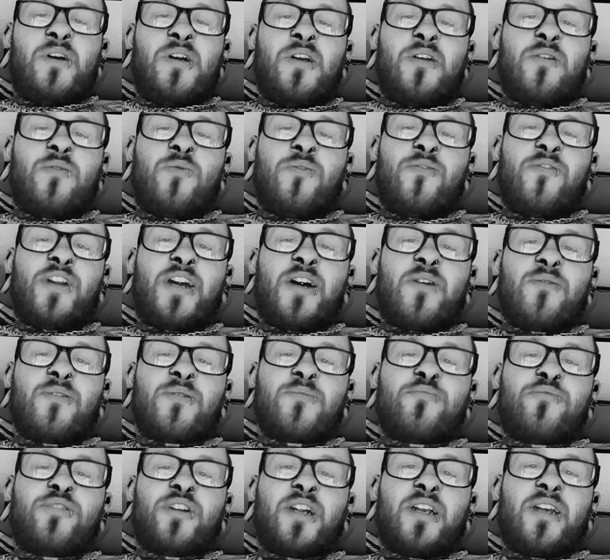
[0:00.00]
with an hour's
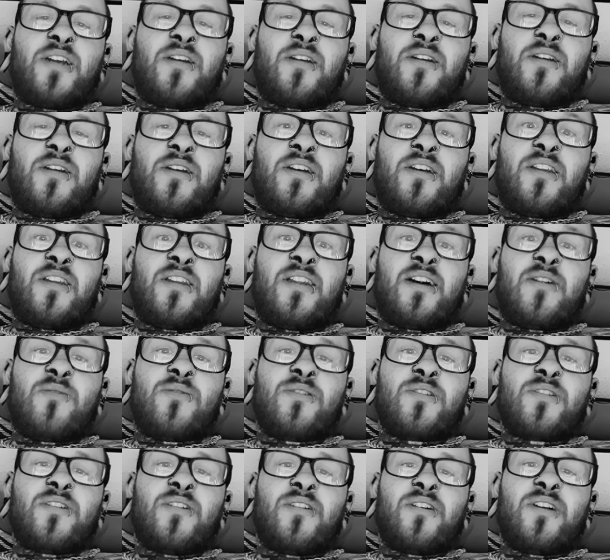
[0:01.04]
break, and that
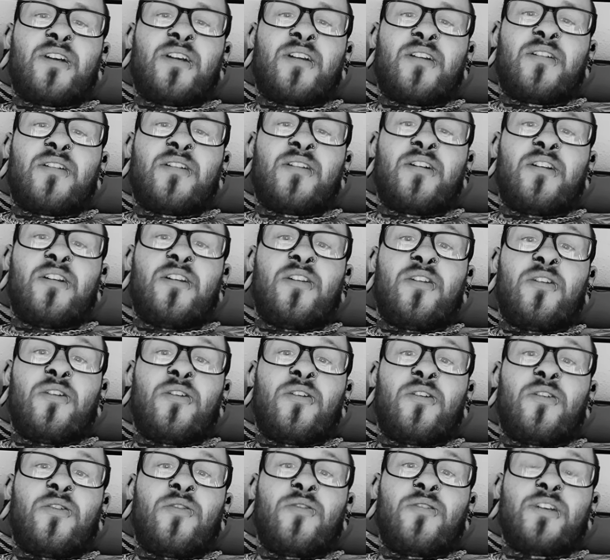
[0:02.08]
was like a
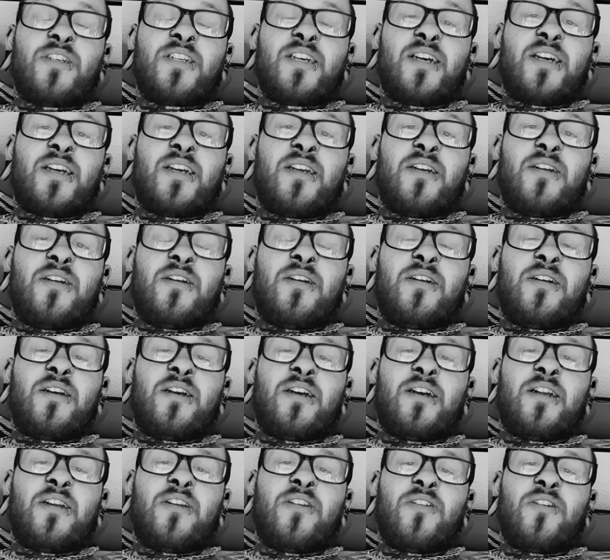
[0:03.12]
long day.
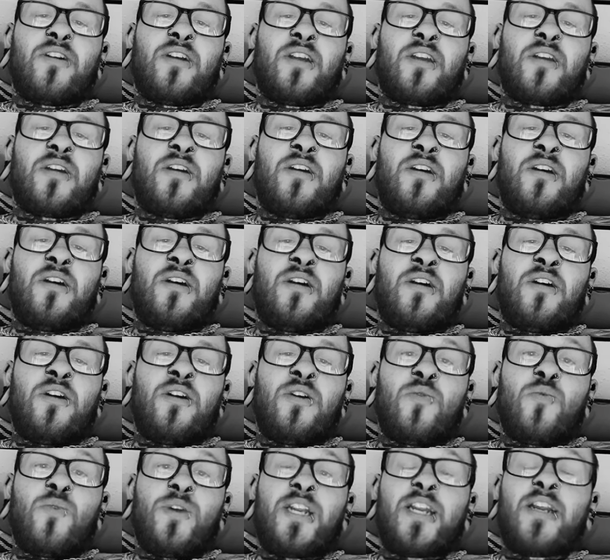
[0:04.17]
And like,
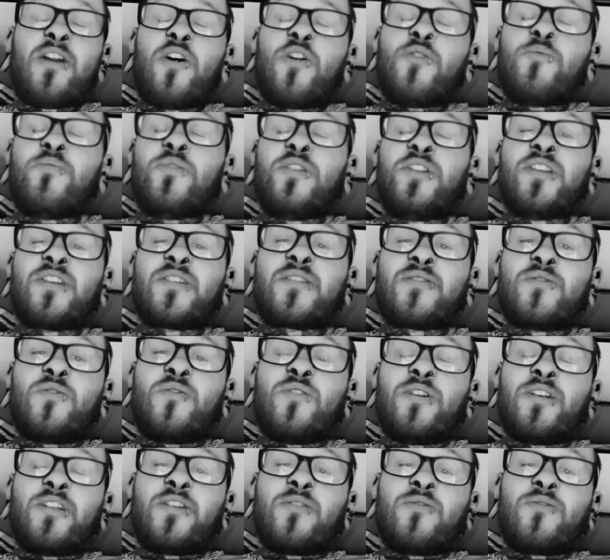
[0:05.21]
we didn't open the store
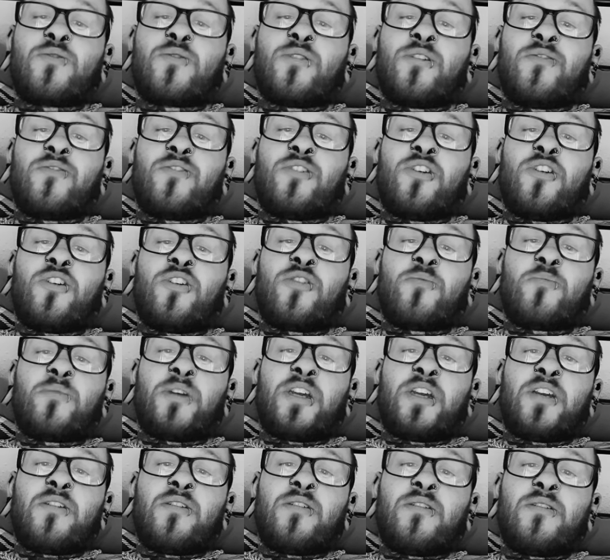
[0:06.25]
until 12 o'clock
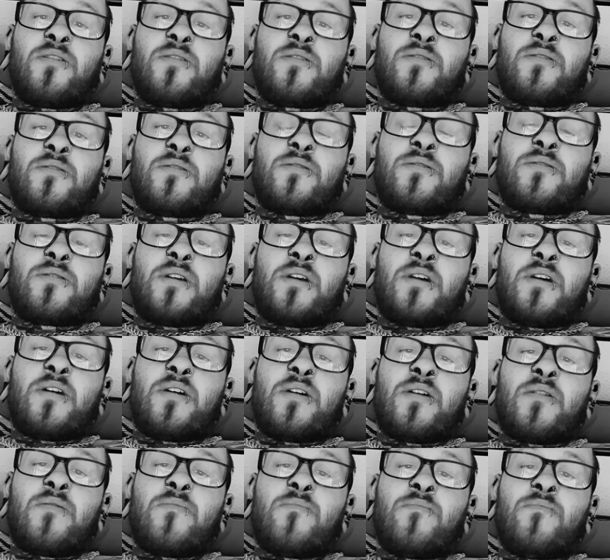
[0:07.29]
because
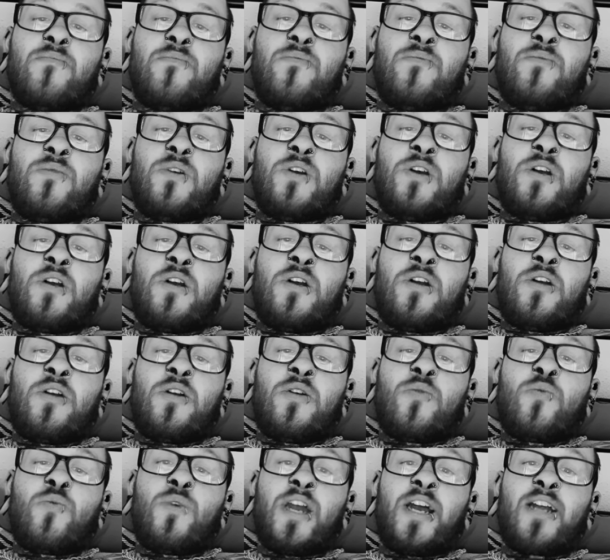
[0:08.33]

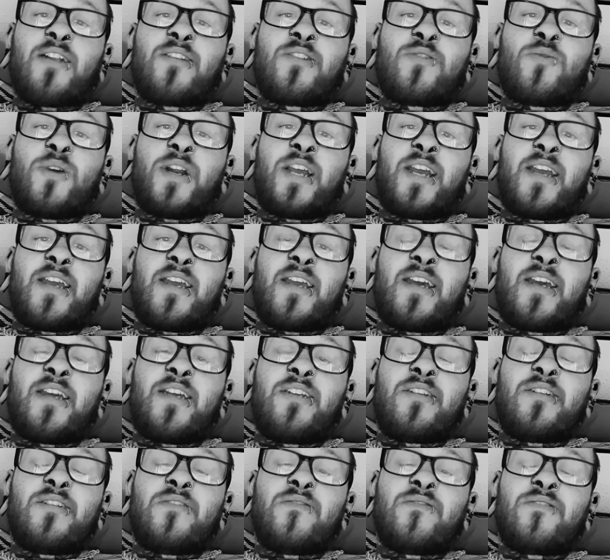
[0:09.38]
we had 28
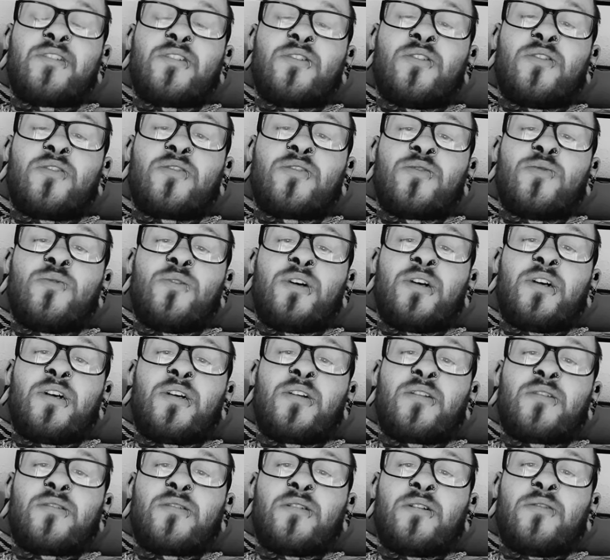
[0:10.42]
cages of stock to work,
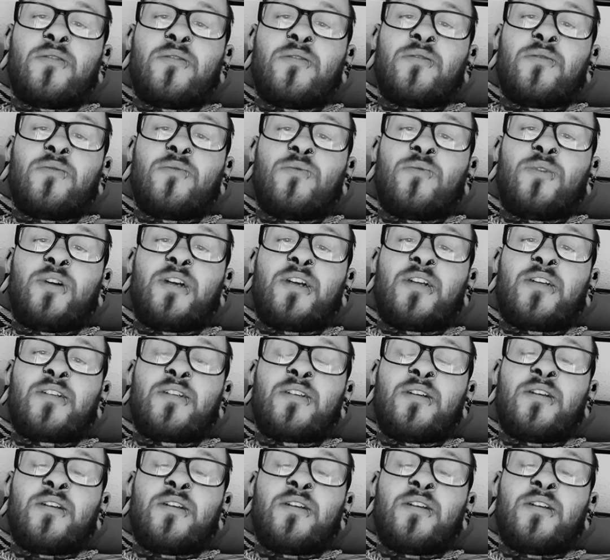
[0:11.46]
so we had